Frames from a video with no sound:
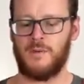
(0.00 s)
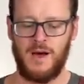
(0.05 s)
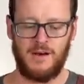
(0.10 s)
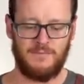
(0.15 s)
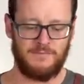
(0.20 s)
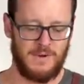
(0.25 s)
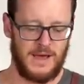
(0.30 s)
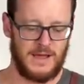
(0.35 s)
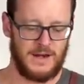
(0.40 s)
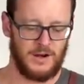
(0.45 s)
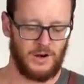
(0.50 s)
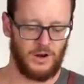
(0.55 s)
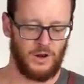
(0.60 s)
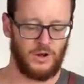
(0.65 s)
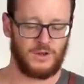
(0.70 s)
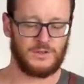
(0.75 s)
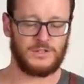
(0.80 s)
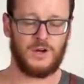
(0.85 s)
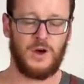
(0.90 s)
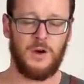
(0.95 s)
I haven't made it in a
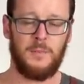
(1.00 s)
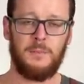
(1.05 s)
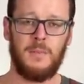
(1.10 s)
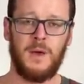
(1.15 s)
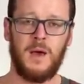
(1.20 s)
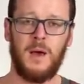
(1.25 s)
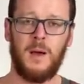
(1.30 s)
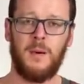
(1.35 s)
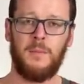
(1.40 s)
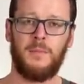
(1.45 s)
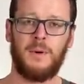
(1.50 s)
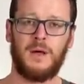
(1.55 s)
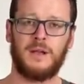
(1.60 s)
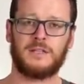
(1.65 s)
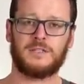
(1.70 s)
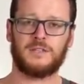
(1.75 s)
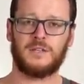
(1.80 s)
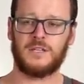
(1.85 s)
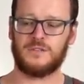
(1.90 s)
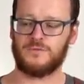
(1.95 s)
long time, but
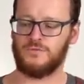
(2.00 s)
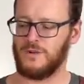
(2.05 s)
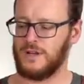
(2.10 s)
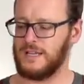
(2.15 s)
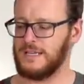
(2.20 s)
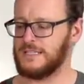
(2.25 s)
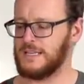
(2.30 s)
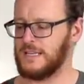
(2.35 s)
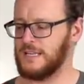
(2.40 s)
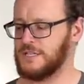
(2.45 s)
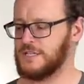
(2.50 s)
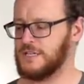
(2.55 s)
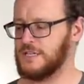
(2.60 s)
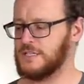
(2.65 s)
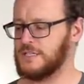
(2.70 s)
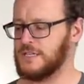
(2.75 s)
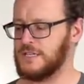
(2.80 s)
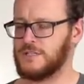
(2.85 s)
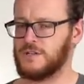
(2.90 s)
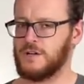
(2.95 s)
it's, it's really
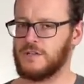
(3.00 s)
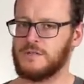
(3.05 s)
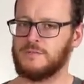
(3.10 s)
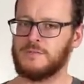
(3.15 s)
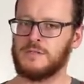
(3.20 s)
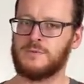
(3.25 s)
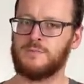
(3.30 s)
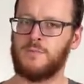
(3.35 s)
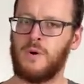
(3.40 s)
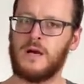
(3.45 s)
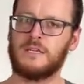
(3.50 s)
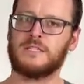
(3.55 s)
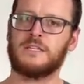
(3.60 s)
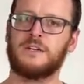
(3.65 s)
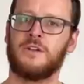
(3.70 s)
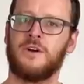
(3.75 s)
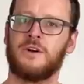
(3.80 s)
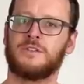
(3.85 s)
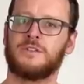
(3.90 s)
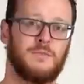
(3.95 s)
delicious. It's got some spicy
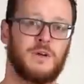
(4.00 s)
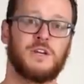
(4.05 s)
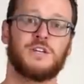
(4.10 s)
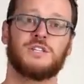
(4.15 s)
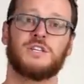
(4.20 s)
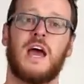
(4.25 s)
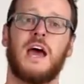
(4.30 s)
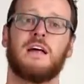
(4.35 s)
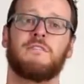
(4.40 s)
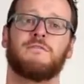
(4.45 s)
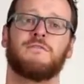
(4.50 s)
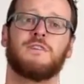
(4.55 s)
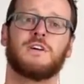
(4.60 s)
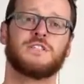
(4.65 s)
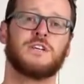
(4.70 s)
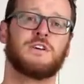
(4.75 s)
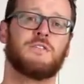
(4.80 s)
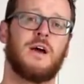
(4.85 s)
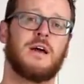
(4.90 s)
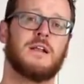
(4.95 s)
notes because you add
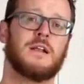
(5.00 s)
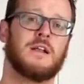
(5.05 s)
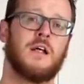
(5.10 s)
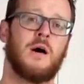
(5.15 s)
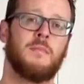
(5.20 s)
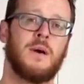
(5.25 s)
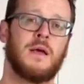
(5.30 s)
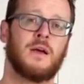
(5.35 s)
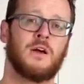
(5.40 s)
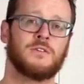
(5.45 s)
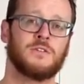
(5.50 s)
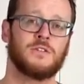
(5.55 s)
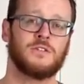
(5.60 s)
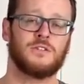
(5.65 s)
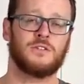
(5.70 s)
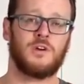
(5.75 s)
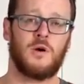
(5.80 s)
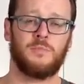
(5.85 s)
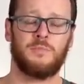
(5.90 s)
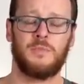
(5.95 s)
freshly grated nutmeg onto
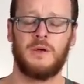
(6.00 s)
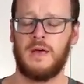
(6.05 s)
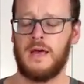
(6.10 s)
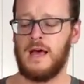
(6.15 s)
the top.